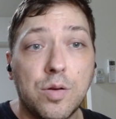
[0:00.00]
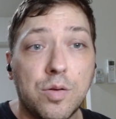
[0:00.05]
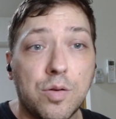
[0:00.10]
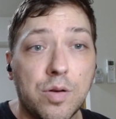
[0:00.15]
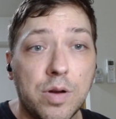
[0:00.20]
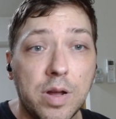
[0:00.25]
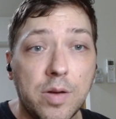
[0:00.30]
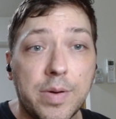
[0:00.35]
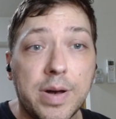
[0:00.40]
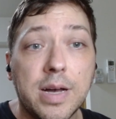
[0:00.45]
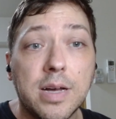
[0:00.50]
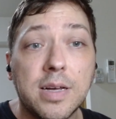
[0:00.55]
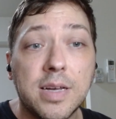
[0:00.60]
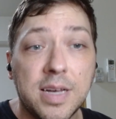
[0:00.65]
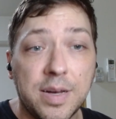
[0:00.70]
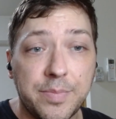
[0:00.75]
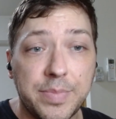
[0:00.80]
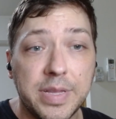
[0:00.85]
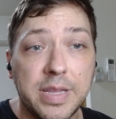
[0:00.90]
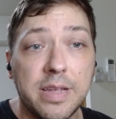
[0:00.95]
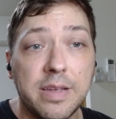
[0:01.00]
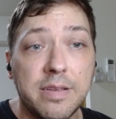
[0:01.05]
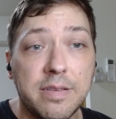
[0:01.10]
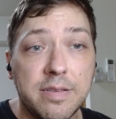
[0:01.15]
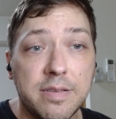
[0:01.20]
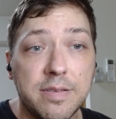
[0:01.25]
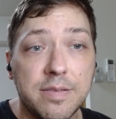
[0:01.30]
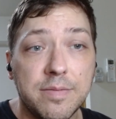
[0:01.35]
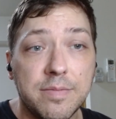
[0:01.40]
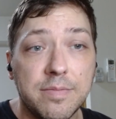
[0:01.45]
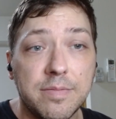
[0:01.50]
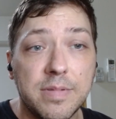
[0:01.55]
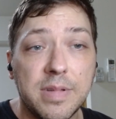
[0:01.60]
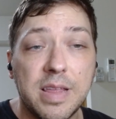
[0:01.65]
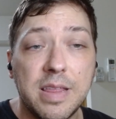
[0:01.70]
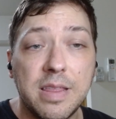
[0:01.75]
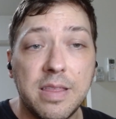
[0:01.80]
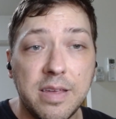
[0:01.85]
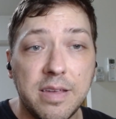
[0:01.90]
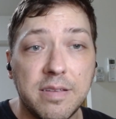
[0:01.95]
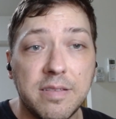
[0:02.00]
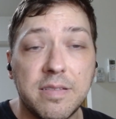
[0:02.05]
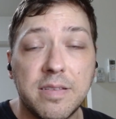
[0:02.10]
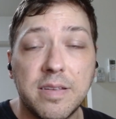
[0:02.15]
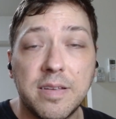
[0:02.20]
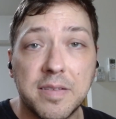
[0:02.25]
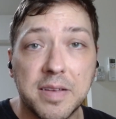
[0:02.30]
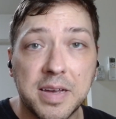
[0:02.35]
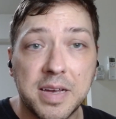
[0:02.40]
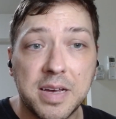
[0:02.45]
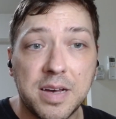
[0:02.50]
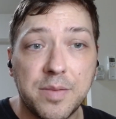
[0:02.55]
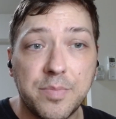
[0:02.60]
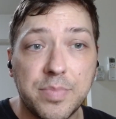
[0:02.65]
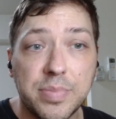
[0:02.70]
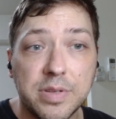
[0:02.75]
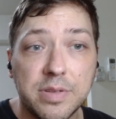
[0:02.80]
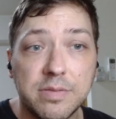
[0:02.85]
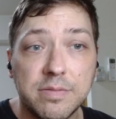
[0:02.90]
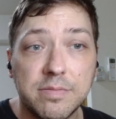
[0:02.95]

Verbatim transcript: Ore wa cup this. This is a cup.